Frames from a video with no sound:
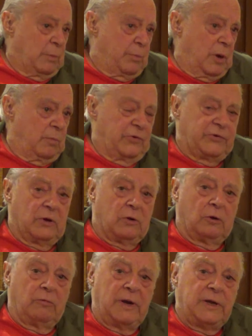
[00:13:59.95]
publishing
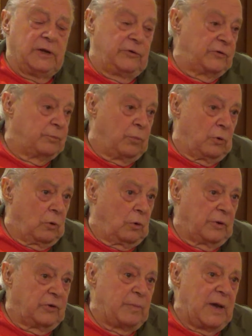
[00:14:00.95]
already. He just bought
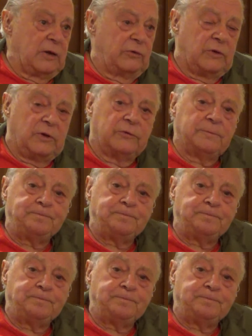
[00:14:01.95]
all these magazines.